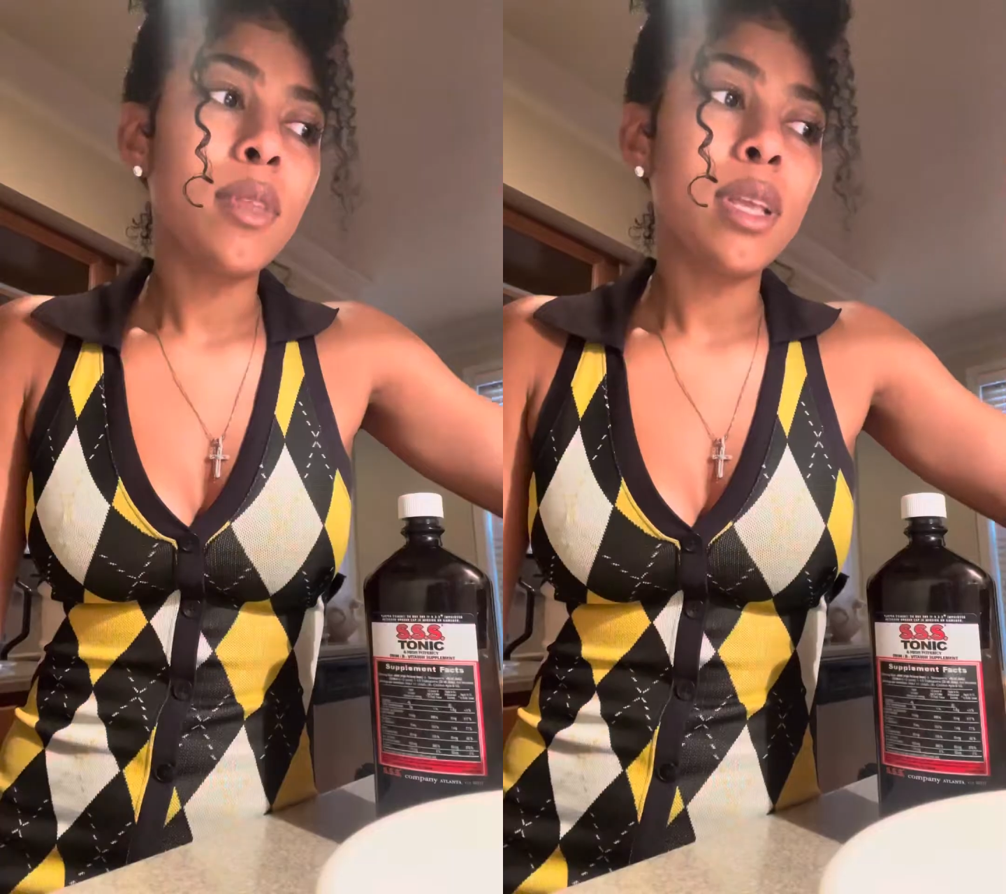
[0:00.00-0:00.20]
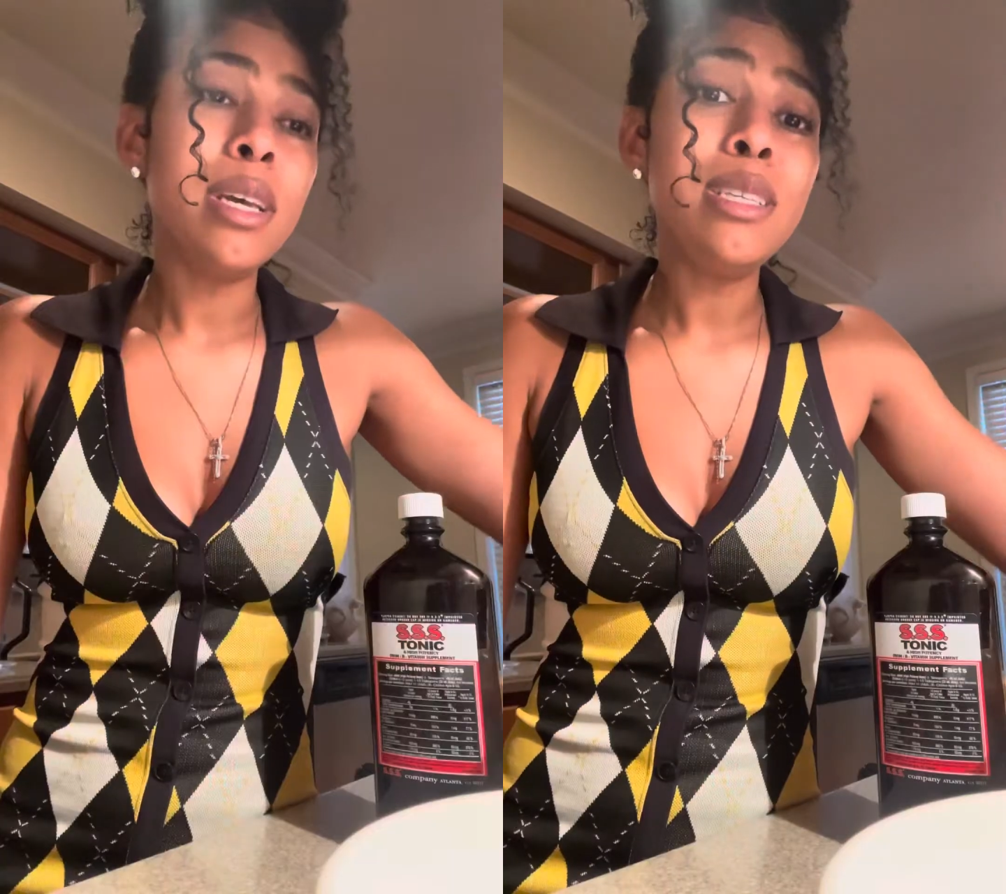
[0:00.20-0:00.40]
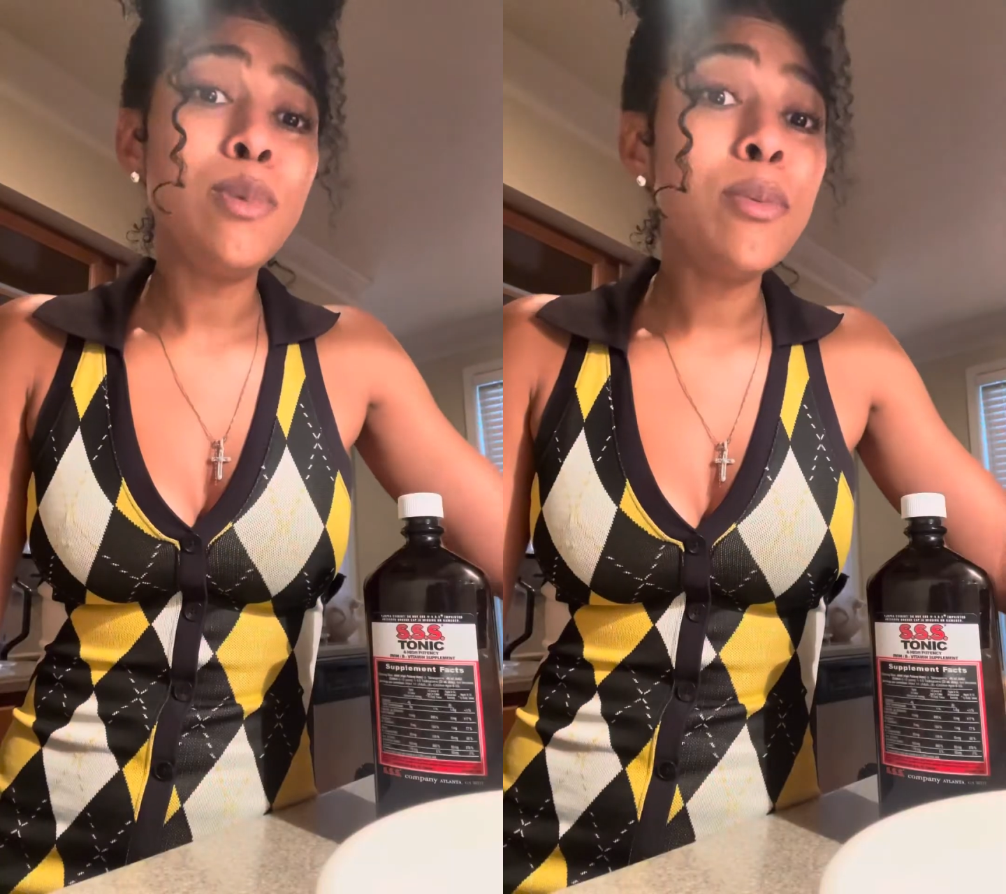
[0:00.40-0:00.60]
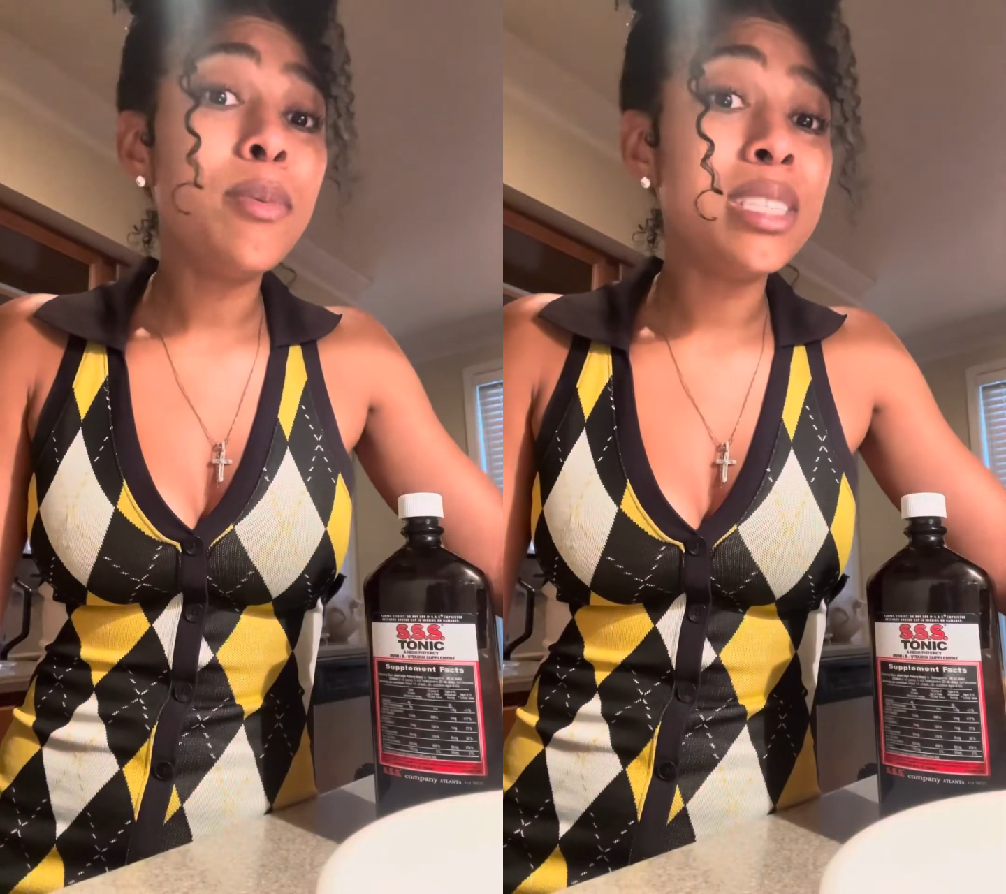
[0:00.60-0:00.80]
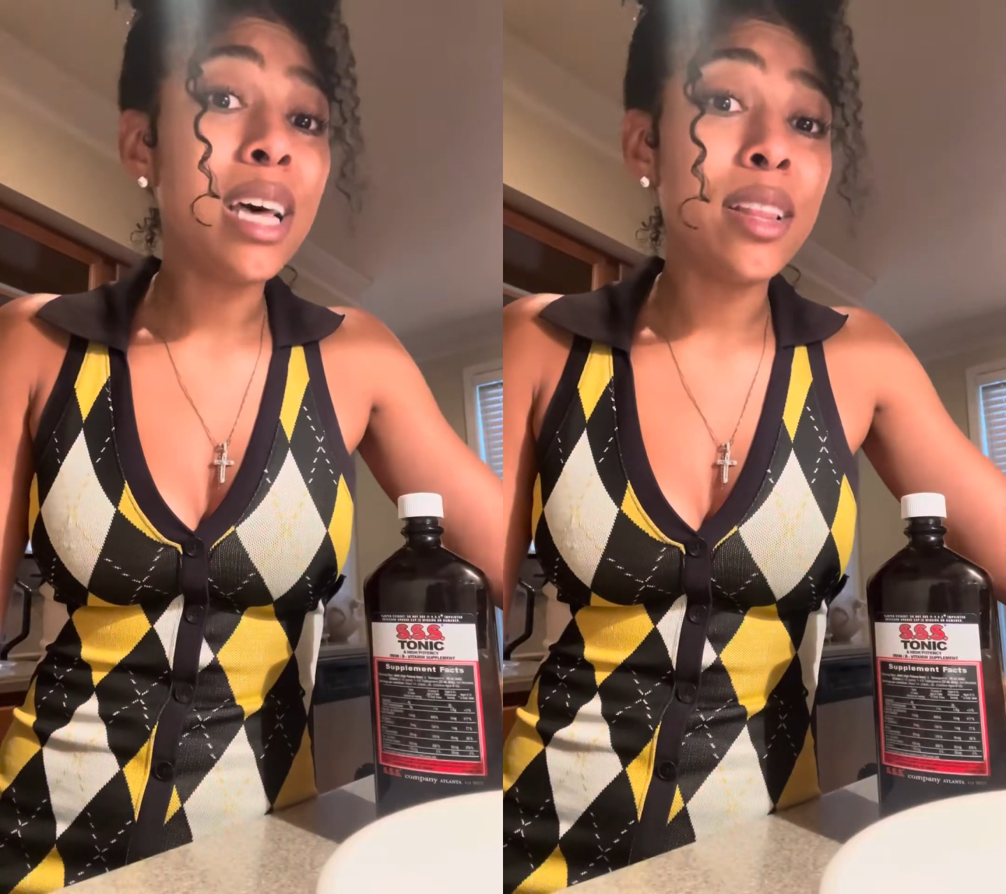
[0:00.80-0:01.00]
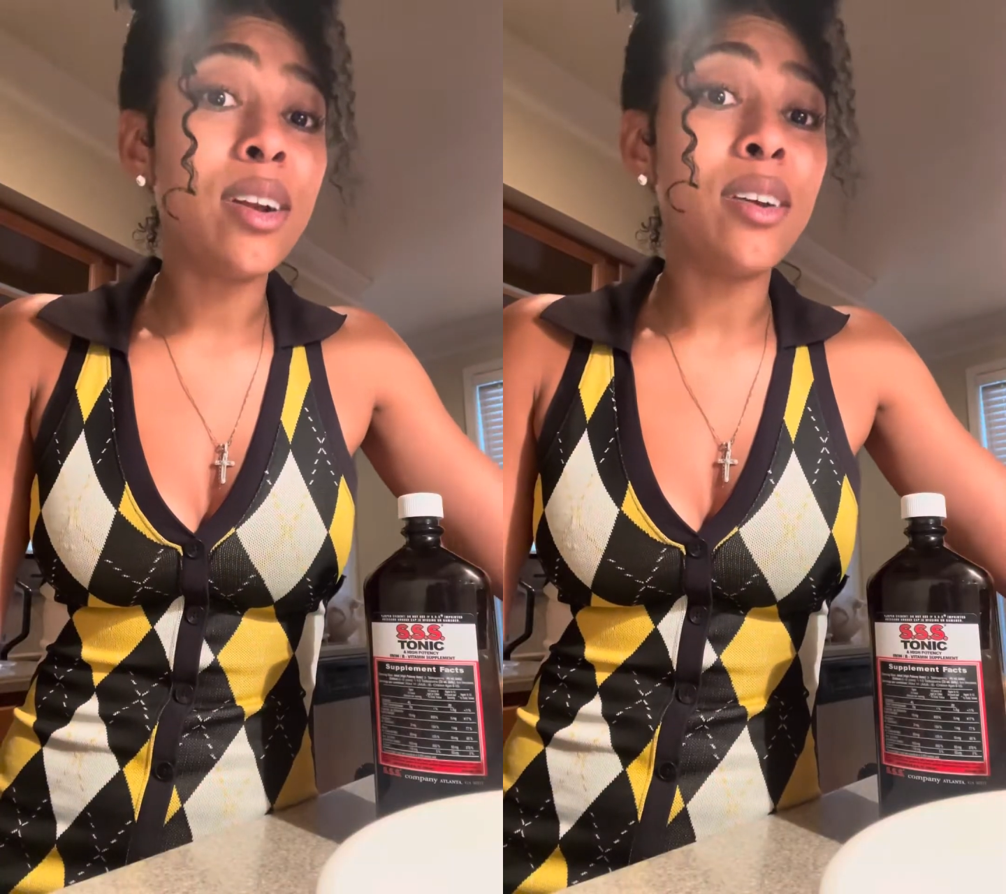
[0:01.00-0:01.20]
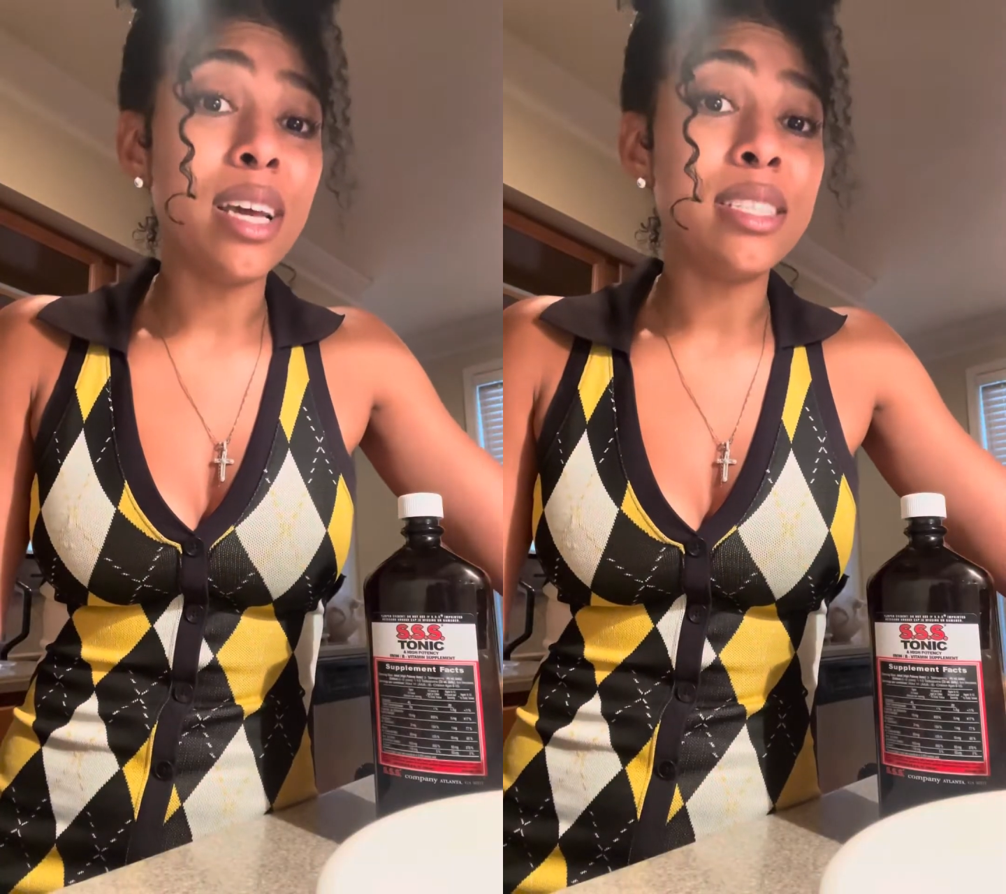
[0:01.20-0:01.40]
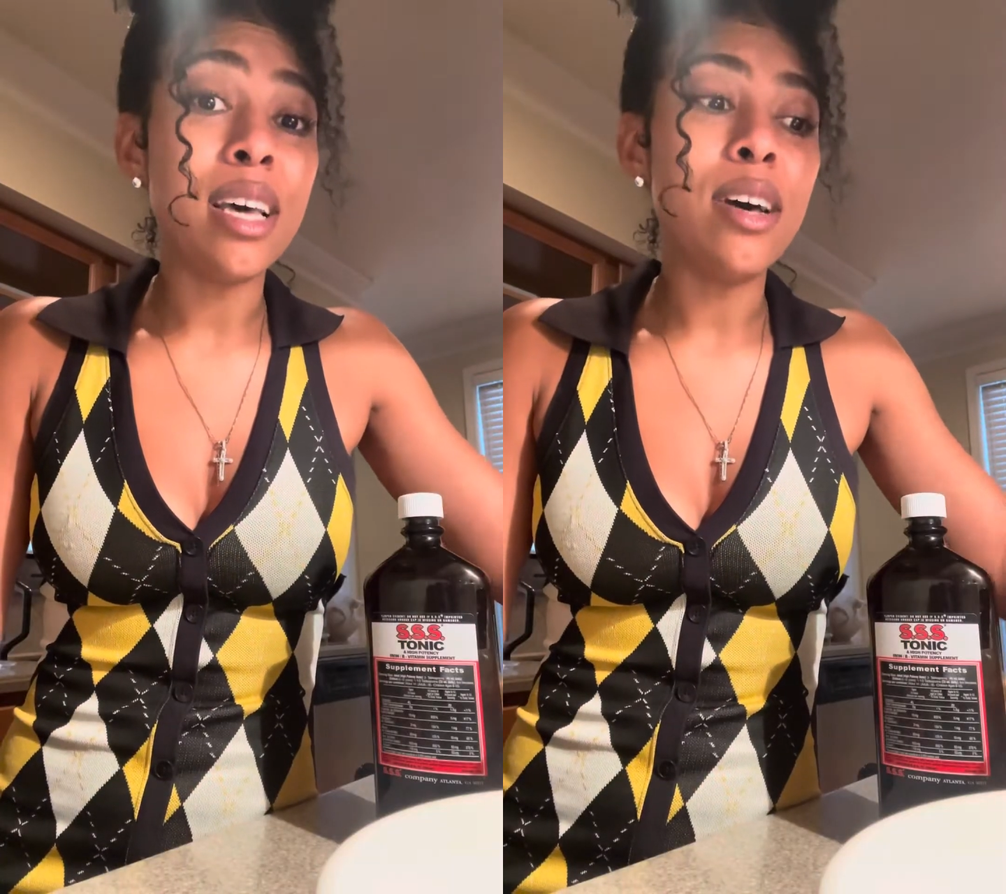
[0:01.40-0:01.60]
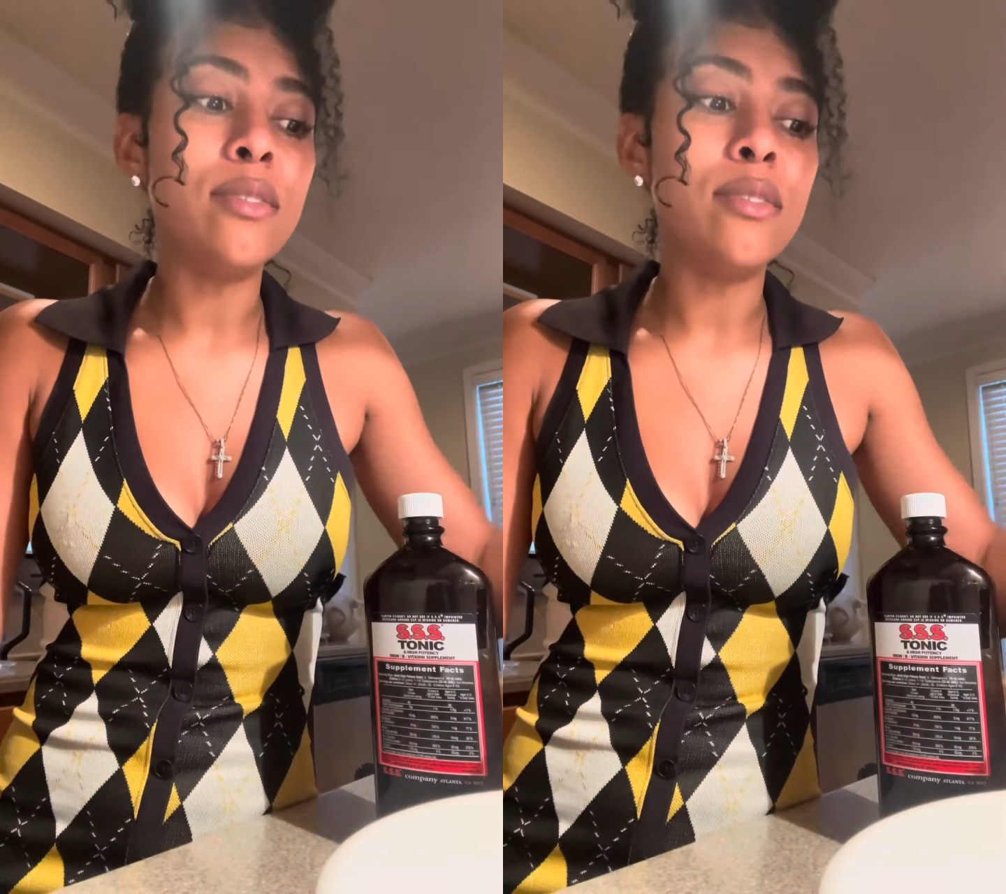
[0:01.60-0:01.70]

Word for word: These people be telling on themselves,